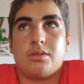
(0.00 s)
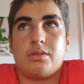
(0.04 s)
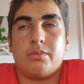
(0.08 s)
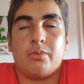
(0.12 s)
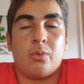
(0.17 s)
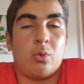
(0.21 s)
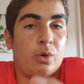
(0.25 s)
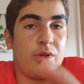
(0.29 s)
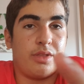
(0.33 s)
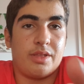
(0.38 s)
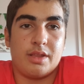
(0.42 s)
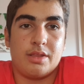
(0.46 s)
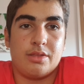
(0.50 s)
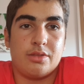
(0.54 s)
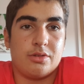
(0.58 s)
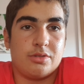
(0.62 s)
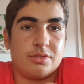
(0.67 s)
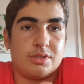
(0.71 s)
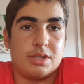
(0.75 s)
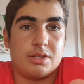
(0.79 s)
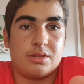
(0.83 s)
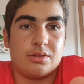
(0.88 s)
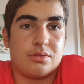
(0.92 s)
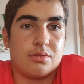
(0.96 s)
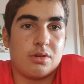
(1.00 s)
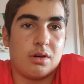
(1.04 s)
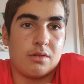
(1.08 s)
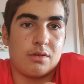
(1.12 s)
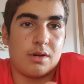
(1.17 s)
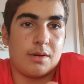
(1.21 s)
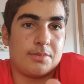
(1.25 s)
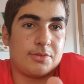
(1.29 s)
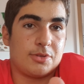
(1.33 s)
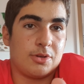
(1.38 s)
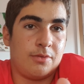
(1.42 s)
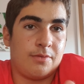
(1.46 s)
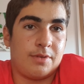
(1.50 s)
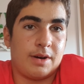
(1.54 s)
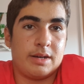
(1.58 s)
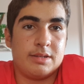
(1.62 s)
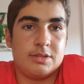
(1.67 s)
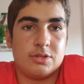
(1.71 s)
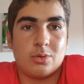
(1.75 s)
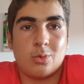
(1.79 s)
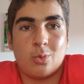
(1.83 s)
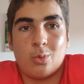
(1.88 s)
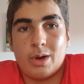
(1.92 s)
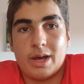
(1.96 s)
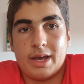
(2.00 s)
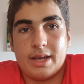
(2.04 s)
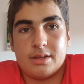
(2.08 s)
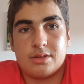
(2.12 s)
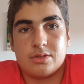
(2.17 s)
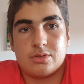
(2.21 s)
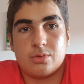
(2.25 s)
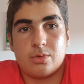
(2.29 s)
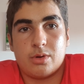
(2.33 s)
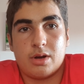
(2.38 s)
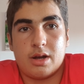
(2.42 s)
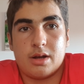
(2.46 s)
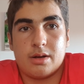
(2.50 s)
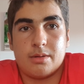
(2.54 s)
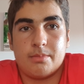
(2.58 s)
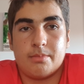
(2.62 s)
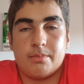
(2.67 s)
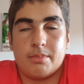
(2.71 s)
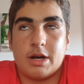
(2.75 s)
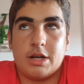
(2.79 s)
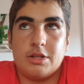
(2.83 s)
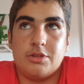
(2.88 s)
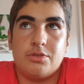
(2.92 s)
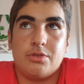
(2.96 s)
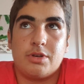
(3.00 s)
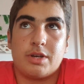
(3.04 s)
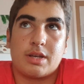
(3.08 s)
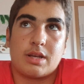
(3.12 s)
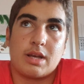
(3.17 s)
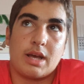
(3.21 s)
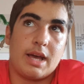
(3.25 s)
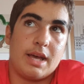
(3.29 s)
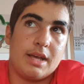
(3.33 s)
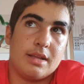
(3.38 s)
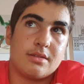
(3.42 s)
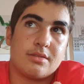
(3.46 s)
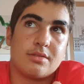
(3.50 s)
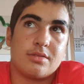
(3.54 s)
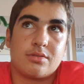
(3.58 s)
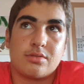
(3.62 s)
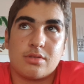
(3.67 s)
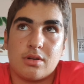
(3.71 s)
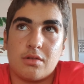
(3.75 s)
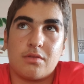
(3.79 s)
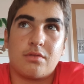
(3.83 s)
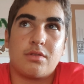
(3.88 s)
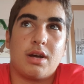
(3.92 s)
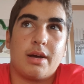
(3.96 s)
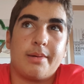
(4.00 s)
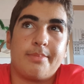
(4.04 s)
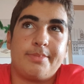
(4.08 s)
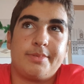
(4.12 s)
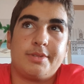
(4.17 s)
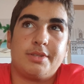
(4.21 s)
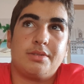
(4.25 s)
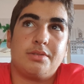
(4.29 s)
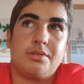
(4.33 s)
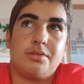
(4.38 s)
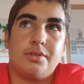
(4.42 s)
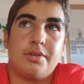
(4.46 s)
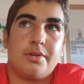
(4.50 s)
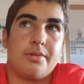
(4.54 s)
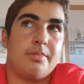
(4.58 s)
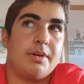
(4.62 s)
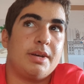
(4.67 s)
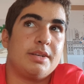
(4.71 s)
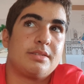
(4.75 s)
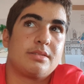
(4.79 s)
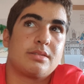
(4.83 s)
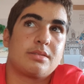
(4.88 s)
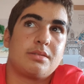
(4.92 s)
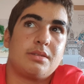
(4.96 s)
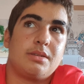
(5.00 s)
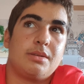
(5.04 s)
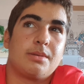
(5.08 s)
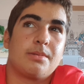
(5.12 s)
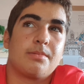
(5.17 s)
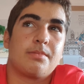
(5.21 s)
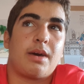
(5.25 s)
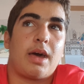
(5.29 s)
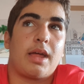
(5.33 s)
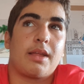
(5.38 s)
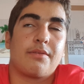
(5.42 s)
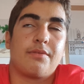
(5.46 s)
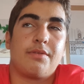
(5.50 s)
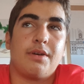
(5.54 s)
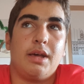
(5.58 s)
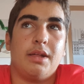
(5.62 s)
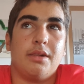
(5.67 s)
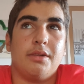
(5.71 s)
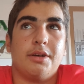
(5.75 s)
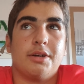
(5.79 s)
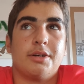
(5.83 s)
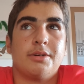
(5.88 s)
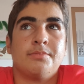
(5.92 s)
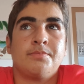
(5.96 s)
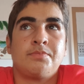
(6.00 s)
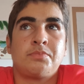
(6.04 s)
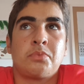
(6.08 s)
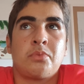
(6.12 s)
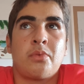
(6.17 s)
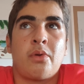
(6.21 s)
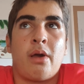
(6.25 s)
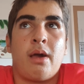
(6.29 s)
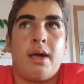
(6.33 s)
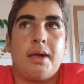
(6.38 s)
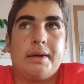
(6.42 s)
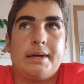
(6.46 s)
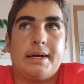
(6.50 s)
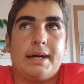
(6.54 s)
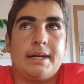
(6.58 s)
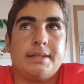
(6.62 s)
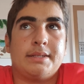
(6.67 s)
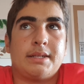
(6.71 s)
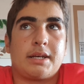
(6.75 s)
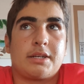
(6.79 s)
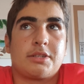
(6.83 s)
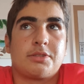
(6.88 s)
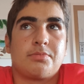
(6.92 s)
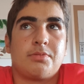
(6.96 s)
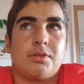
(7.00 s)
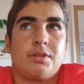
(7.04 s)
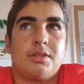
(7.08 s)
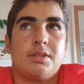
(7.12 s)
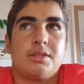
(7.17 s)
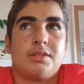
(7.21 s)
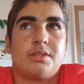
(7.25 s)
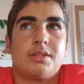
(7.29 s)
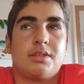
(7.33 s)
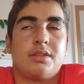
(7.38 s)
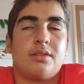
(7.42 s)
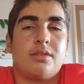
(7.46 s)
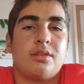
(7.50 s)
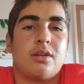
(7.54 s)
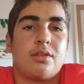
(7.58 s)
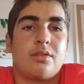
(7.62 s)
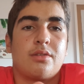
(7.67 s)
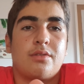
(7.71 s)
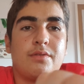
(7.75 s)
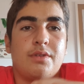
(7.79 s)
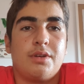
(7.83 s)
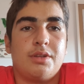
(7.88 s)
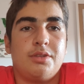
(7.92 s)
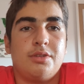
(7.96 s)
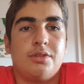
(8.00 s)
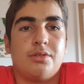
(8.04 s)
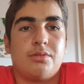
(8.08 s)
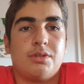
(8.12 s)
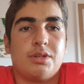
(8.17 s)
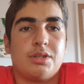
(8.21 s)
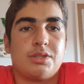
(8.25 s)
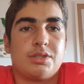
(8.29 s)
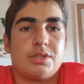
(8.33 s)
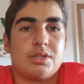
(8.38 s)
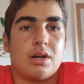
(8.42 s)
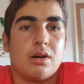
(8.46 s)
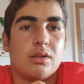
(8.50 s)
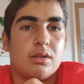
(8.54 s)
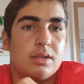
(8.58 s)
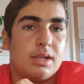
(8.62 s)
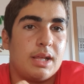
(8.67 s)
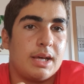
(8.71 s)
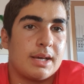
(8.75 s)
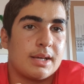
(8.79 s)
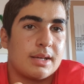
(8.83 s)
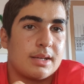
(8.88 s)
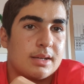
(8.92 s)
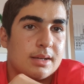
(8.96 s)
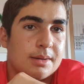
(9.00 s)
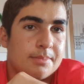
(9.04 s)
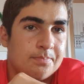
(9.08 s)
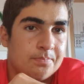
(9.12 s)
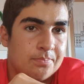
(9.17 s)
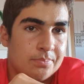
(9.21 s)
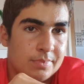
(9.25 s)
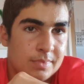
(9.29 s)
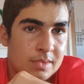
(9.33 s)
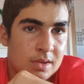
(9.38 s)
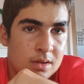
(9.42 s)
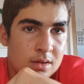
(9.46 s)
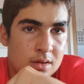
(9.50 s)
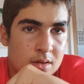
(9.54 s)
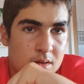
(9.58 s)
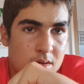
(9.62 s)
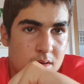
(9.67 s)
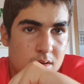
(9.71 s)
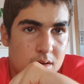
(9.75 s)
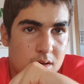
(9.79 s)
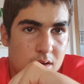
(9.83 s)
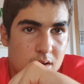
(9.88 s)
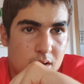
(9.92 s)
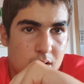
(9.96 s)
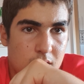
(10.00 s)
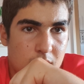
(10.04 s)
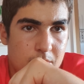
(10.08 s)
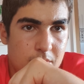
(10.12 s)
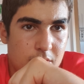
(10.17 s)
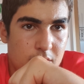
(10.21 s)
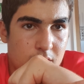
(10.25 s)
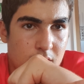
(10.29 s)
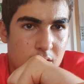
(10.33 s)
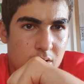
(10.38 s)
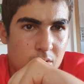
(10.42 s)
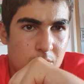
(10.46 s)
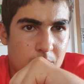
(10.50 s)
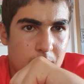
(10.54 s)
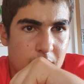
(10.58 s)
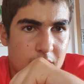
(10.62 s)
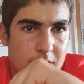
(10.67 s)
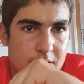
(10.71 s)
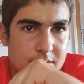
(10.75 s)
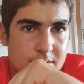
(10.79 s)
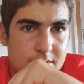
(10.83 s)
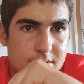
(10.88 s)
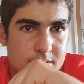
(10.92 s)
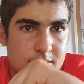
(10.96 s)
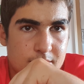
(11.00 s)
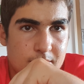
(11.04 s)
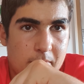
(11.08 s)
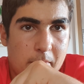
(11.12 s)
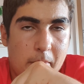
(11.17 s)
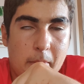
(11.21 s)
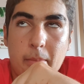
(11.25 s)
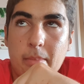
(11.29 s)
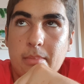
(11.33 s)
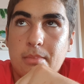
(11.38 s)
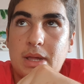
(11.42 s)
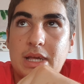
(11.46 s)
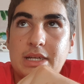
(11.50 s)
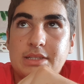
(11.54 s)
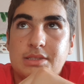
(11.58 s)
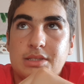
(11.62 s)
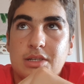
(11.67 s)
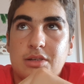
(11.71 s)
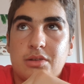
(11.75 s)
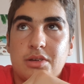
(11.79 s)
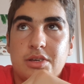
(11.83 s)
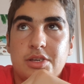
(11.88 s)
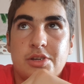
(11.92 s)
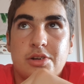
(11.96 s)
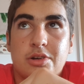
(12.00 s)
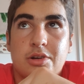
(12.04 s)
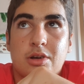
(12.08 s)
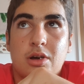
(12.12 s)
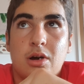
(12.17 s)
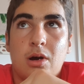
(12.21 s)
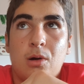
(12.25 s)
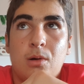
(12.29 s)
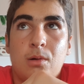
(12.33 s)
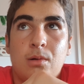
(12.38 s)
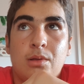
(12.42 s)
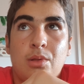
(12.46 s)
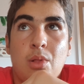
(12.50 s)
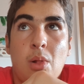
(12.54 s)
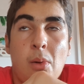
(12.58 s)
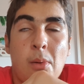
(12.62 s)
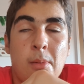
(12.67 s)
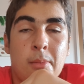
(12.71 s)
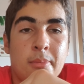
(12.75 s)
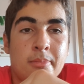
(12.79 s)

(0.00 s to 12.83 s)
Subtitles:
within those 8 to 12 reps, so find a way to where by doing 8 to 12 reps you're basically at failure. And I explained this in another video which I'll link below, but basically your goal